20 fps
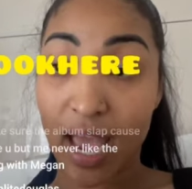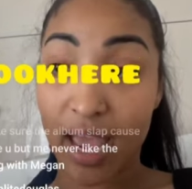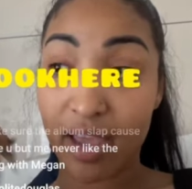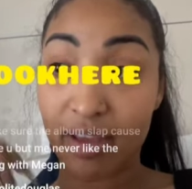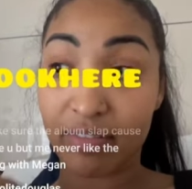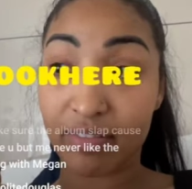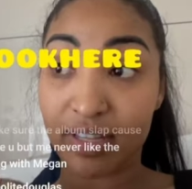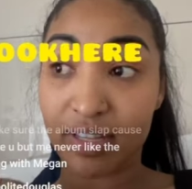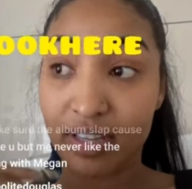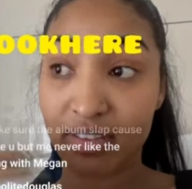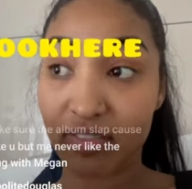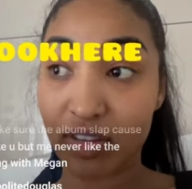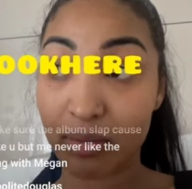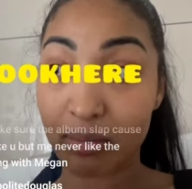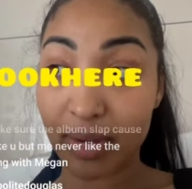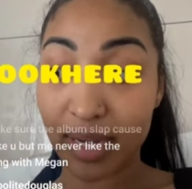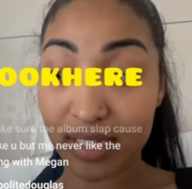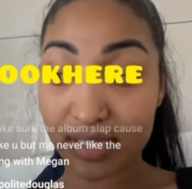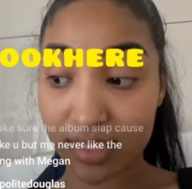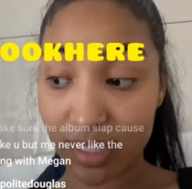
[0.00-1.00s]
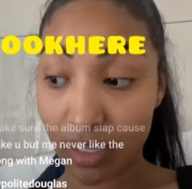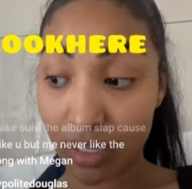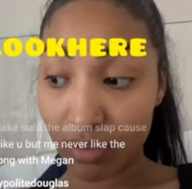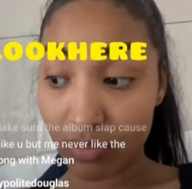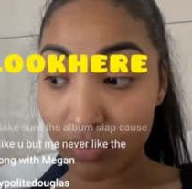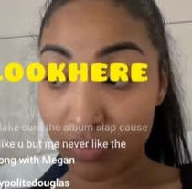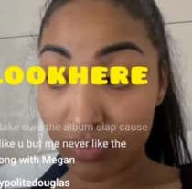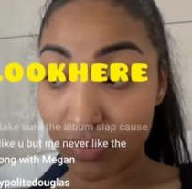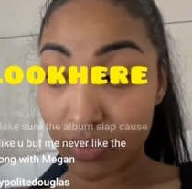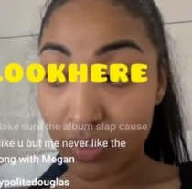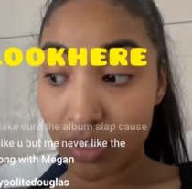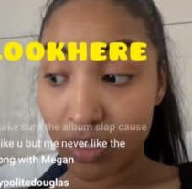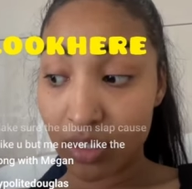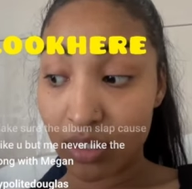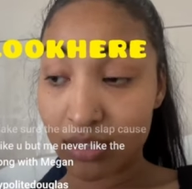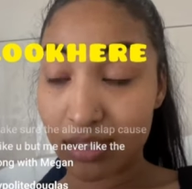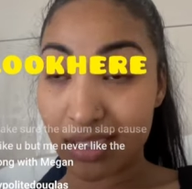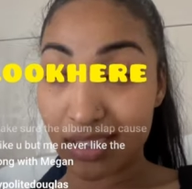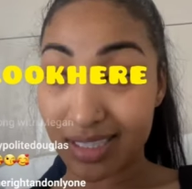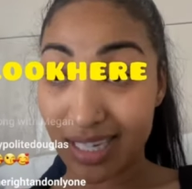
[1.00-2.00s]
I have given myself
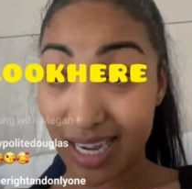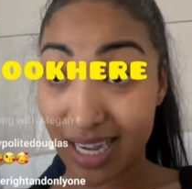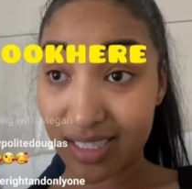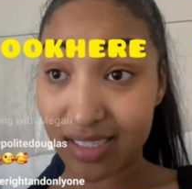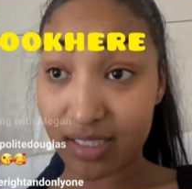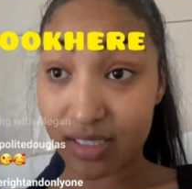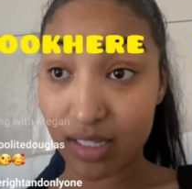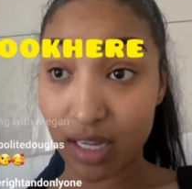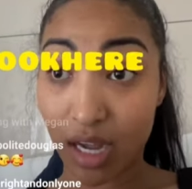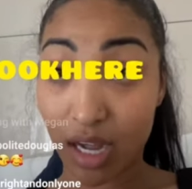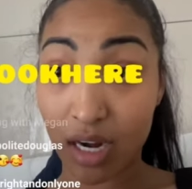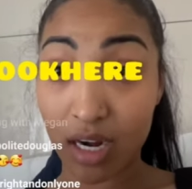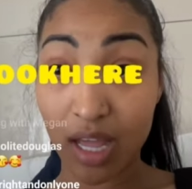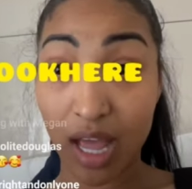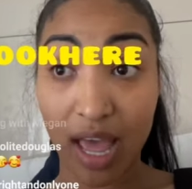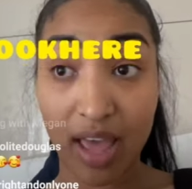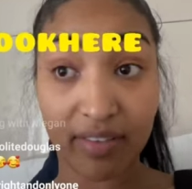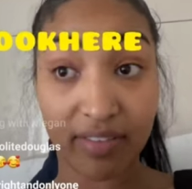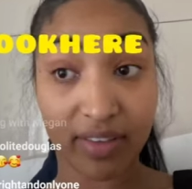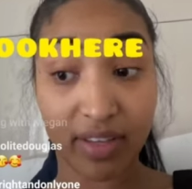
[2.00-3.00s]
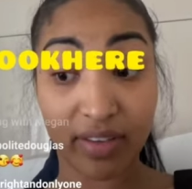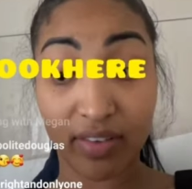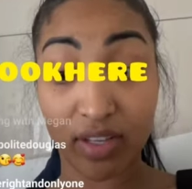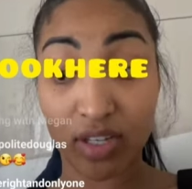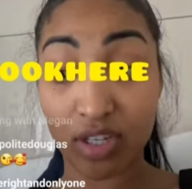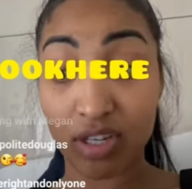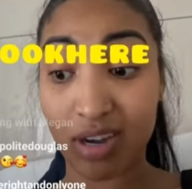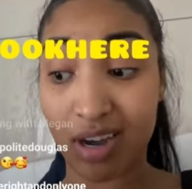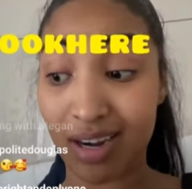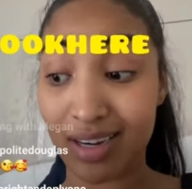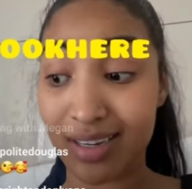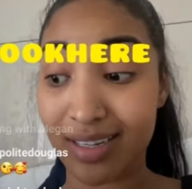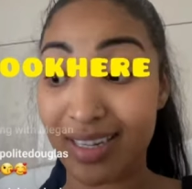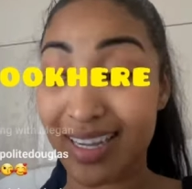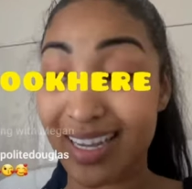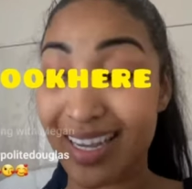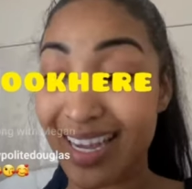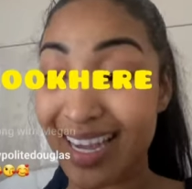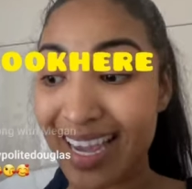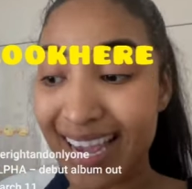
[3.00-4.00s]
to dancehall. I have given y'all
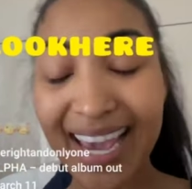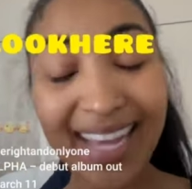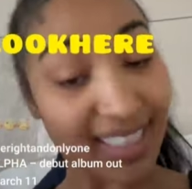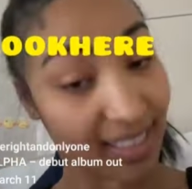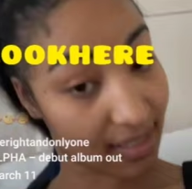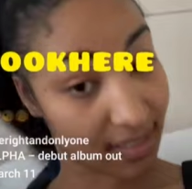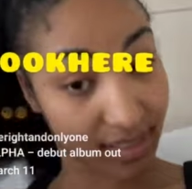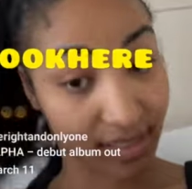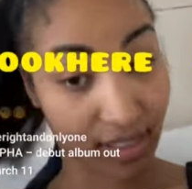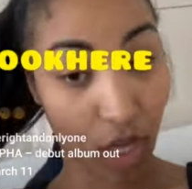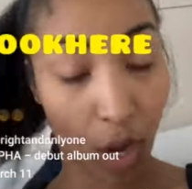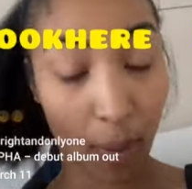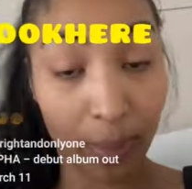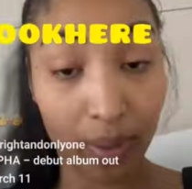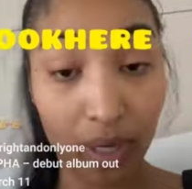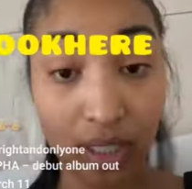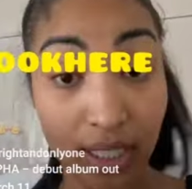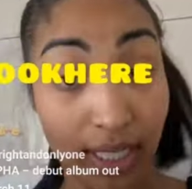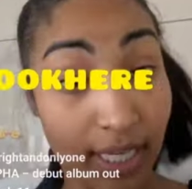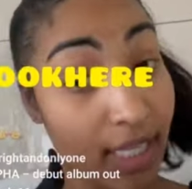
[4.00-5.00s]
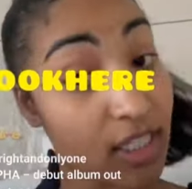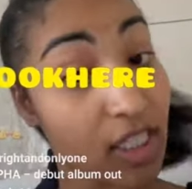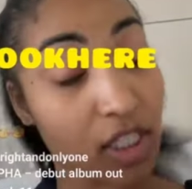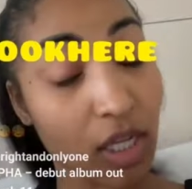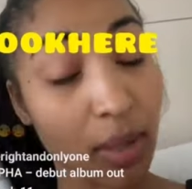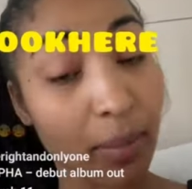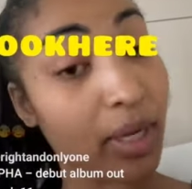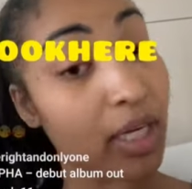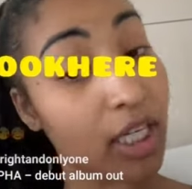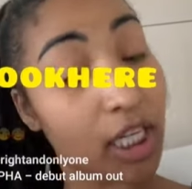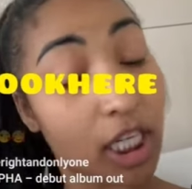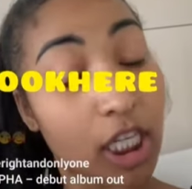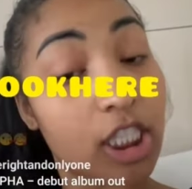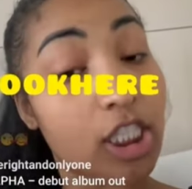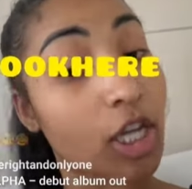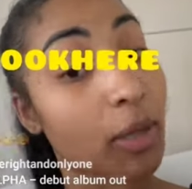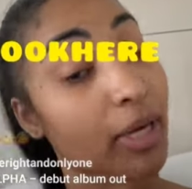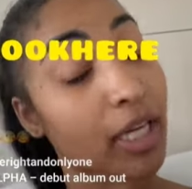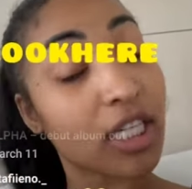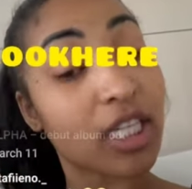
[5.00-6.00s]
hits upon hits upon
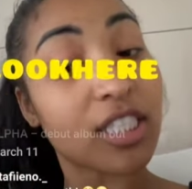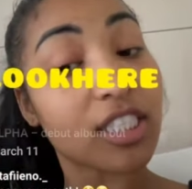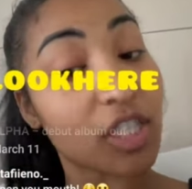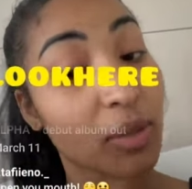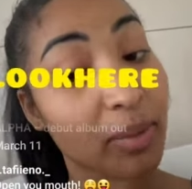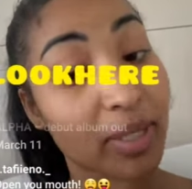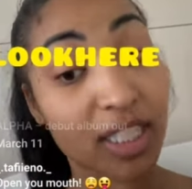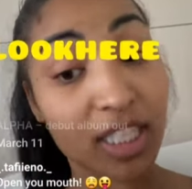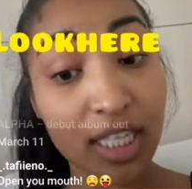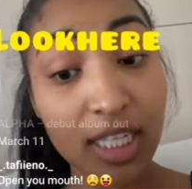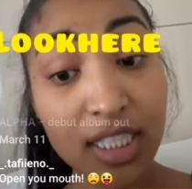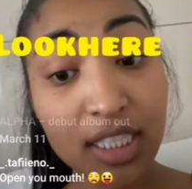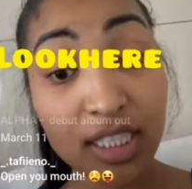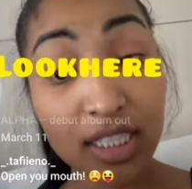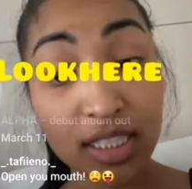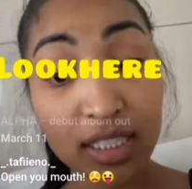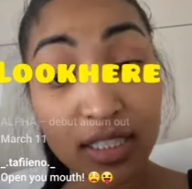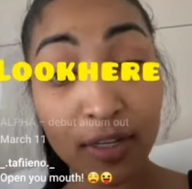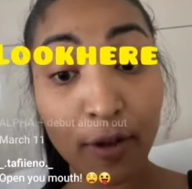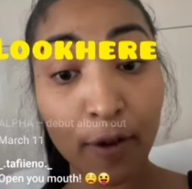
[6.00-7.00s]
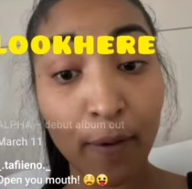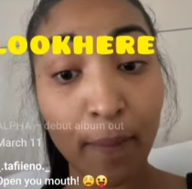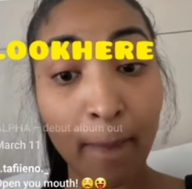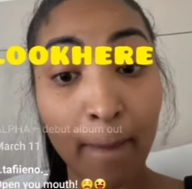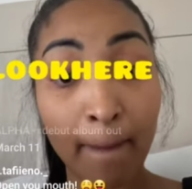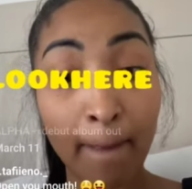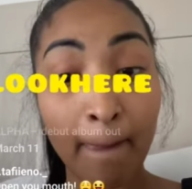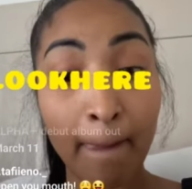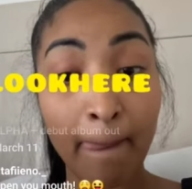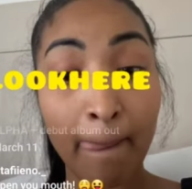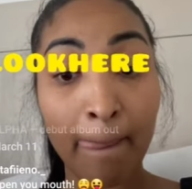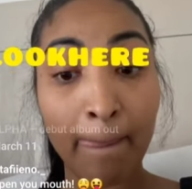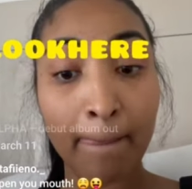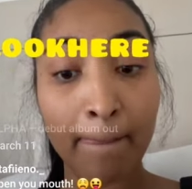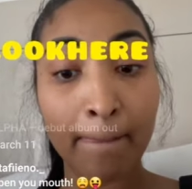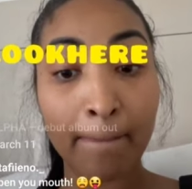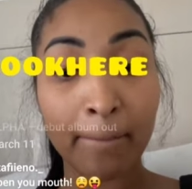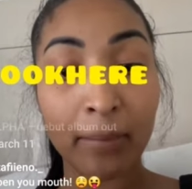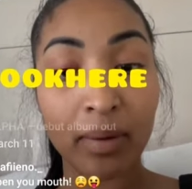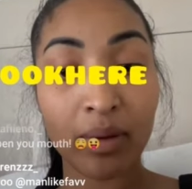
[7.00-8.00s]
hits upon hits upon hits
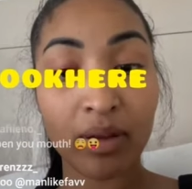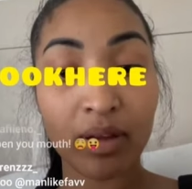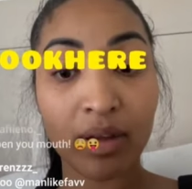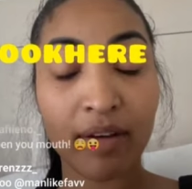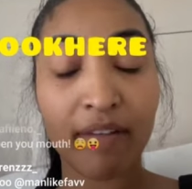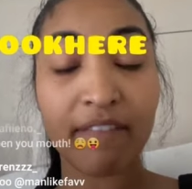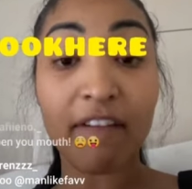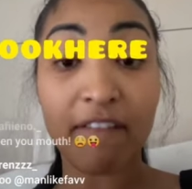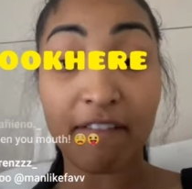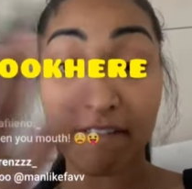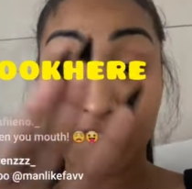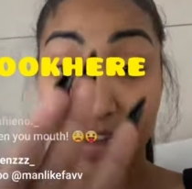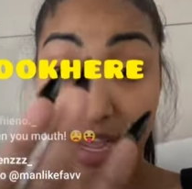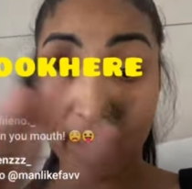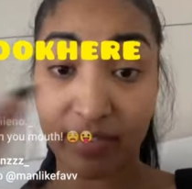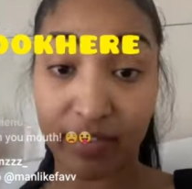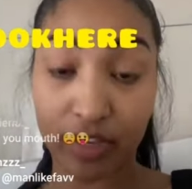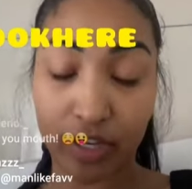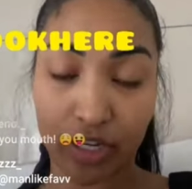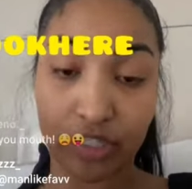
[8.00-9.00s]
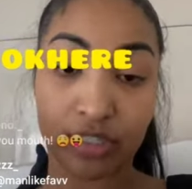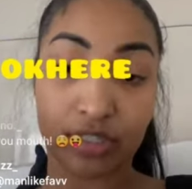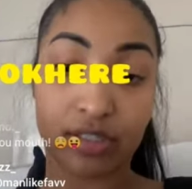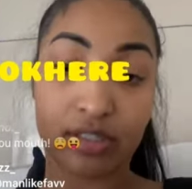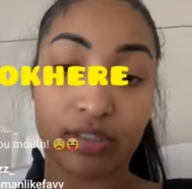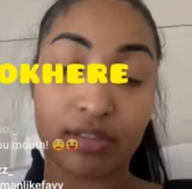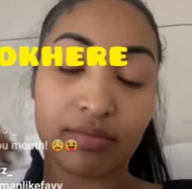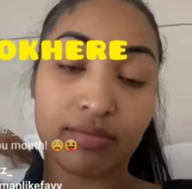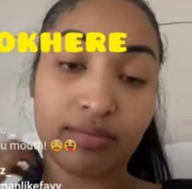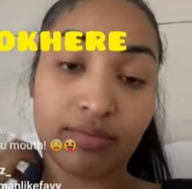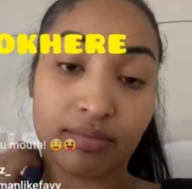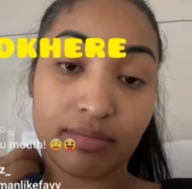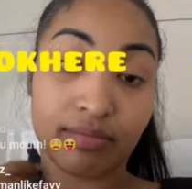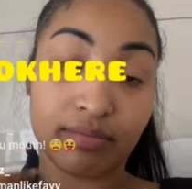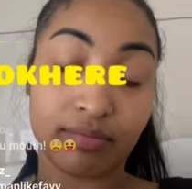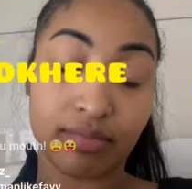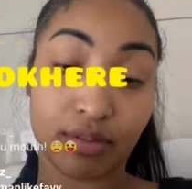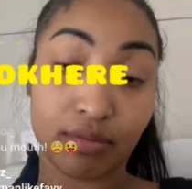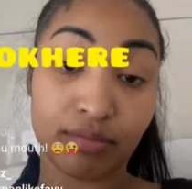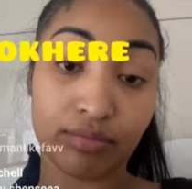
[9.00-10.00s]
for 5 years,
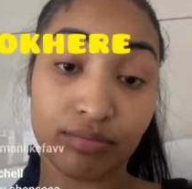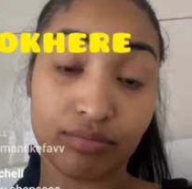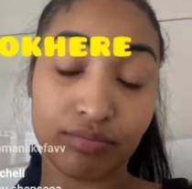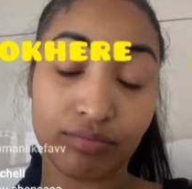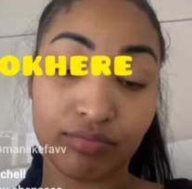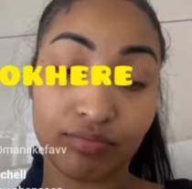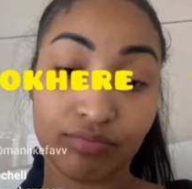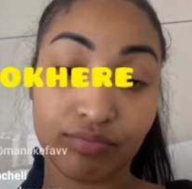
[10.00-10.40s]
bro.